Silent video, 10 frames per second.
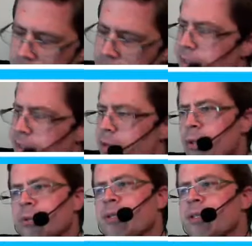
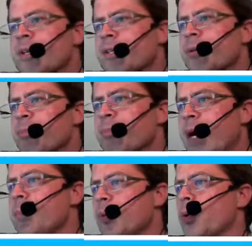SeaWorld is such a
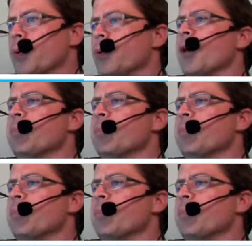bipolar